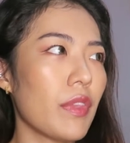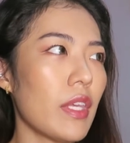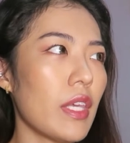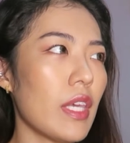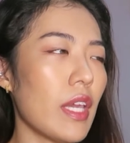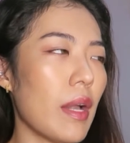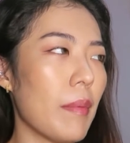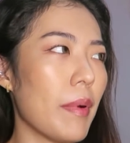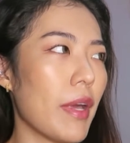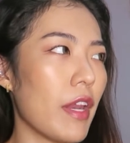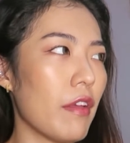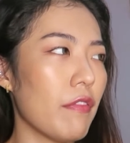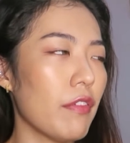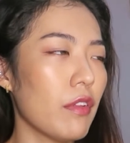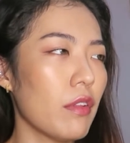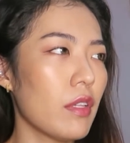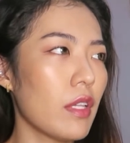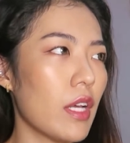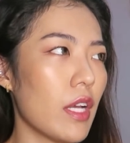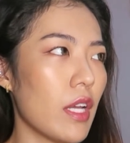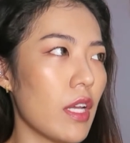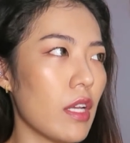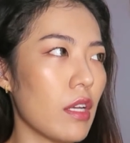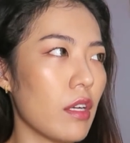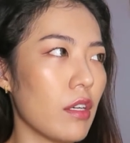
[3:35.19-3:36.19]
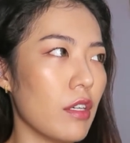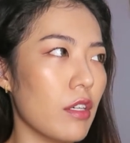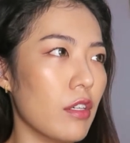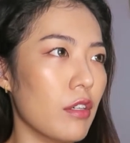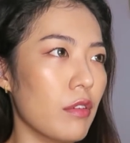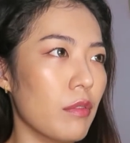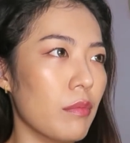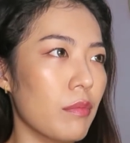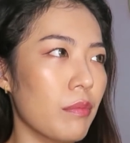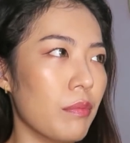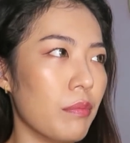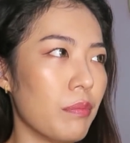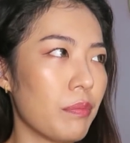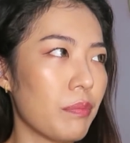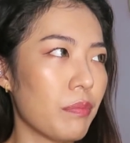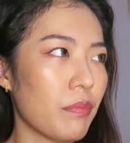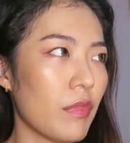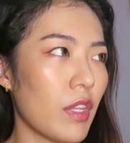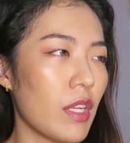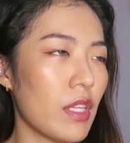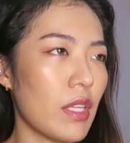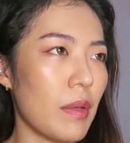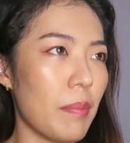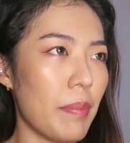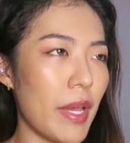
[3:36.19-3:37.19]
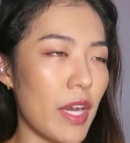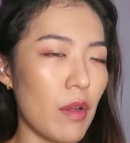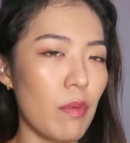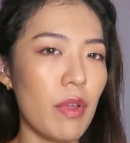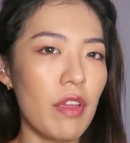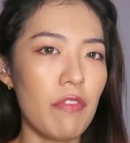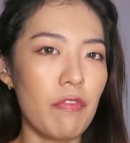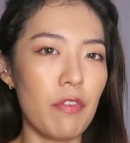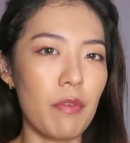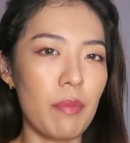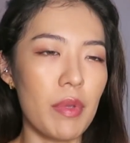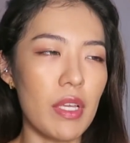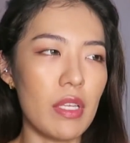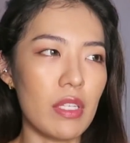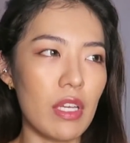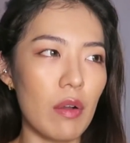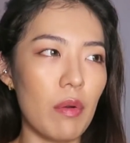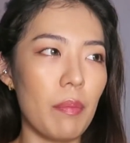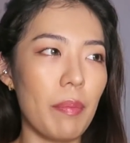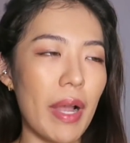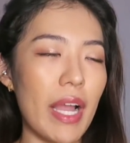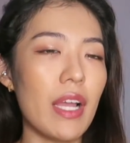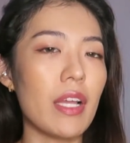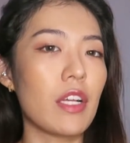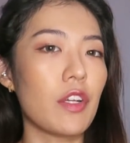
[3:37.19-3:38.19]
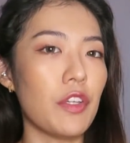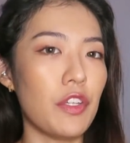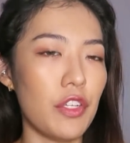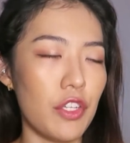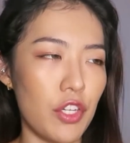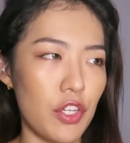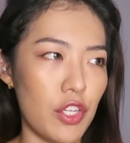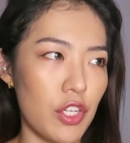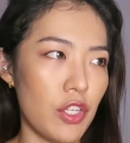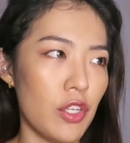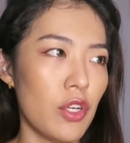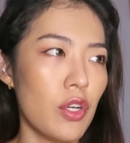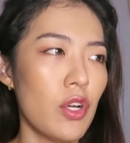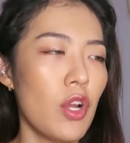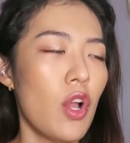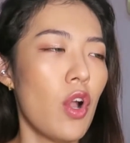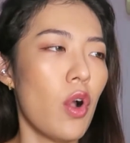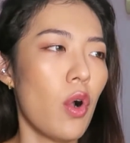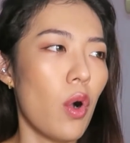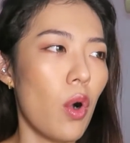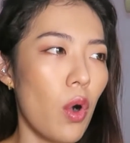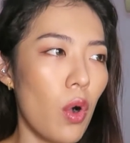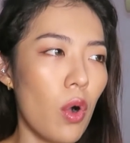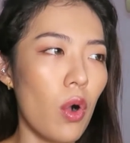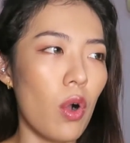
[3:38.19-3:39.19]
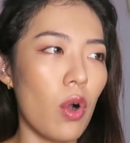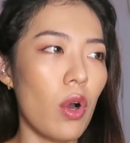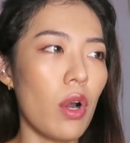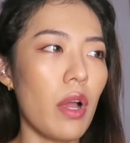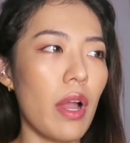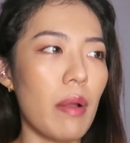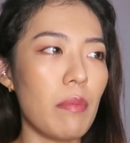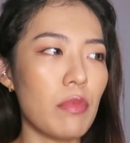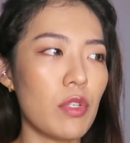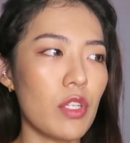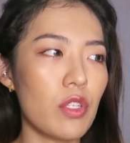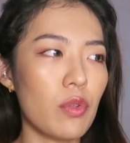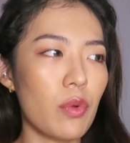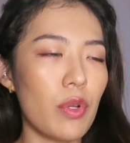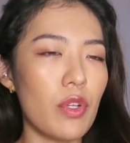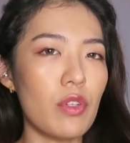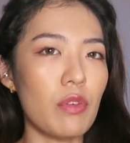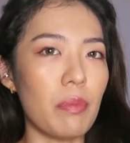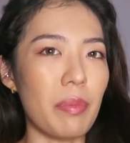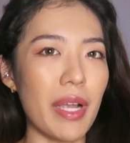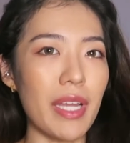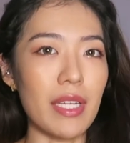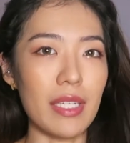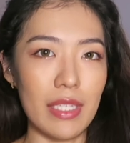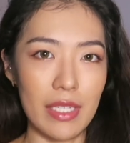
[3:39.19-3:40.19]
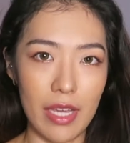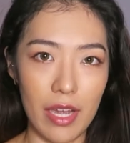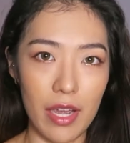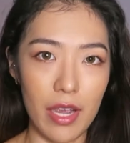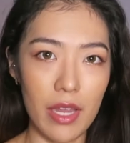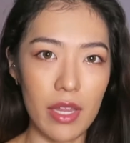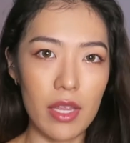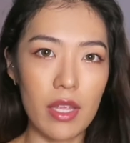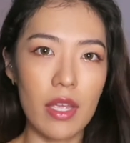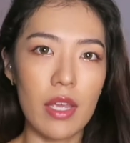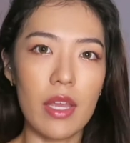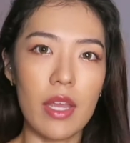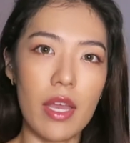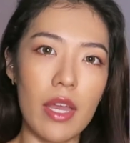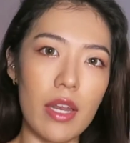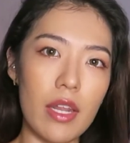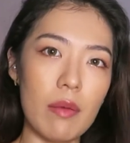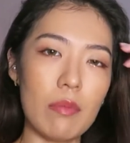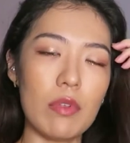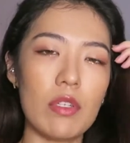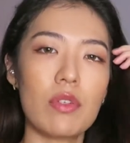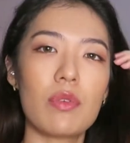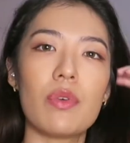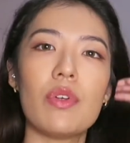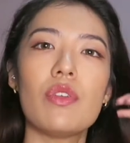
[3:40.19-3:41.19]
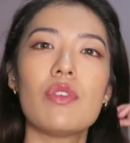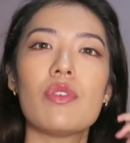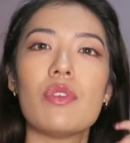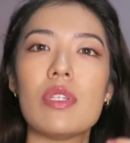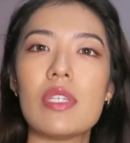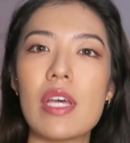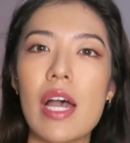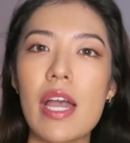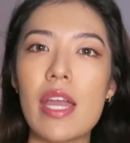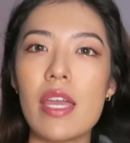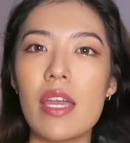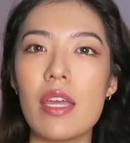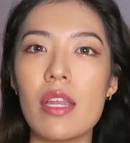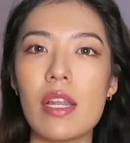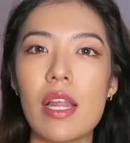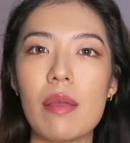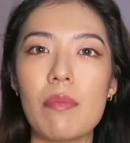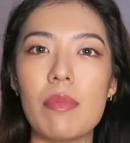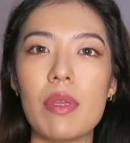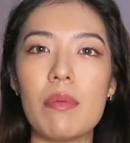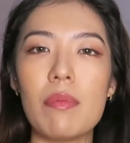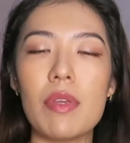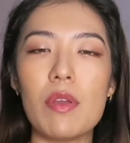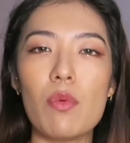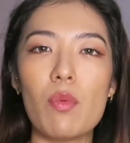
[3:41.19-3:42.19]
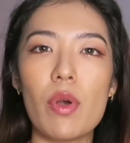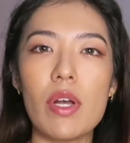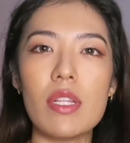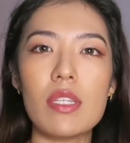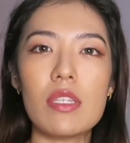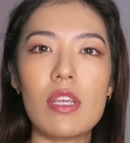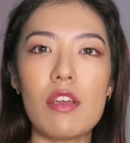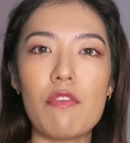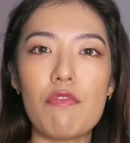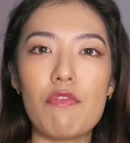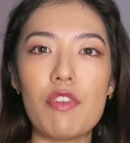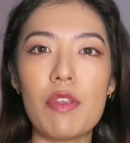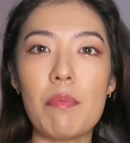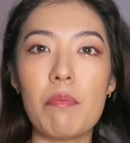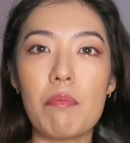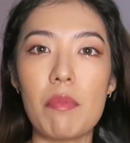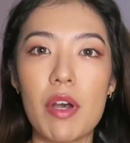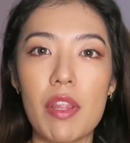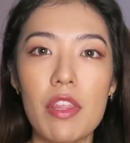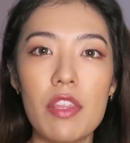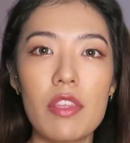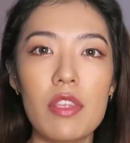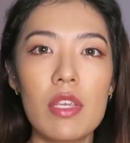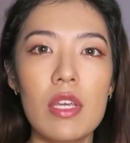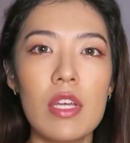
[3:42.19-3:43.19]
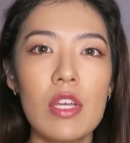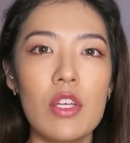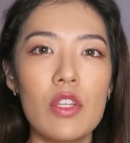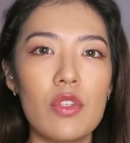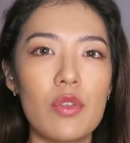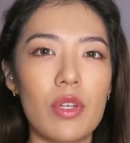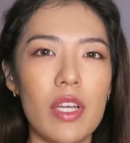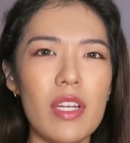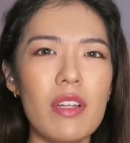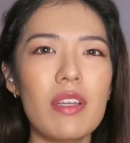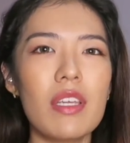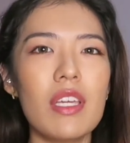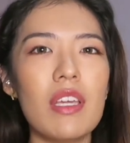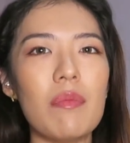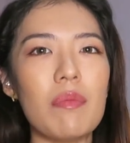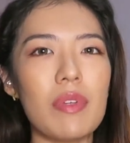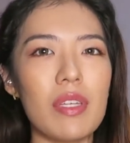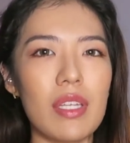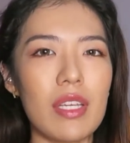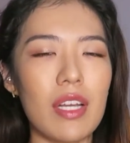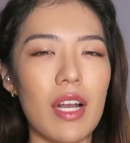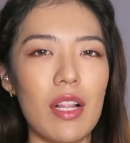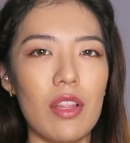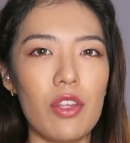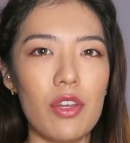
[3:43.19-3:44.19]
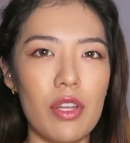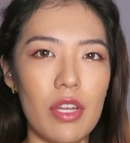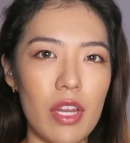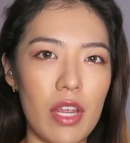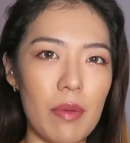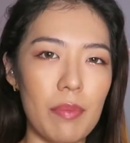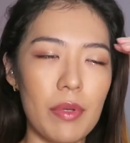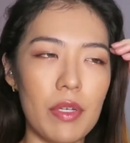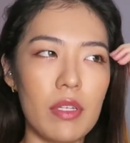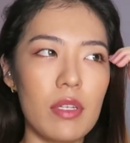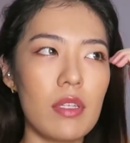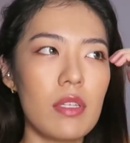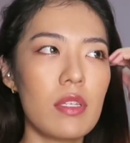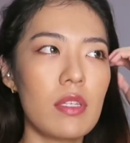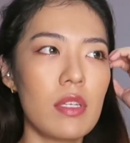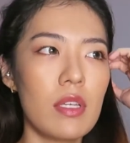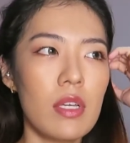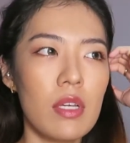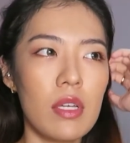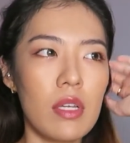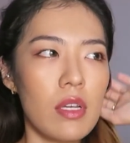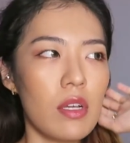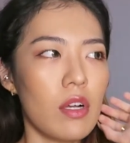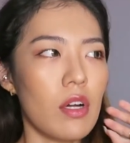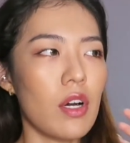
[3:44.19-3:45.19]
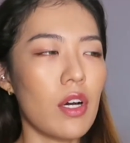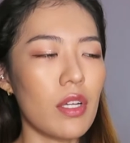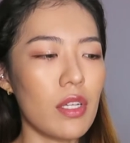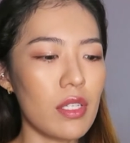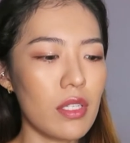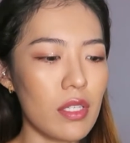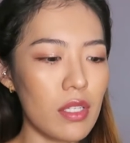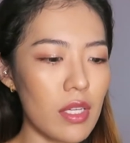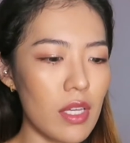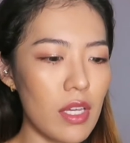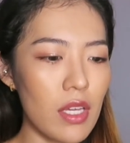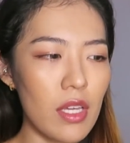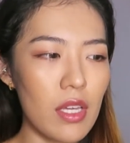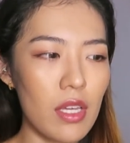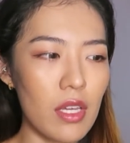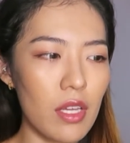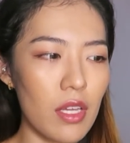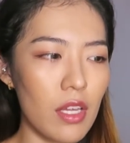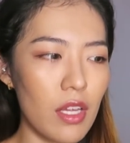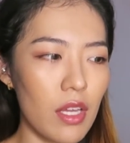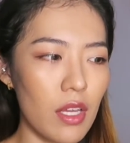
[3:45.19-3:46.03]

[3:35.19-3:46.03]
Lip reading: Yeah, but I feel like the better way for me is I'll buy a conditioner, or I'm just going to buy the dye and I'm just going to dye it like maybe once every month to kind of keep the color there, because honestly,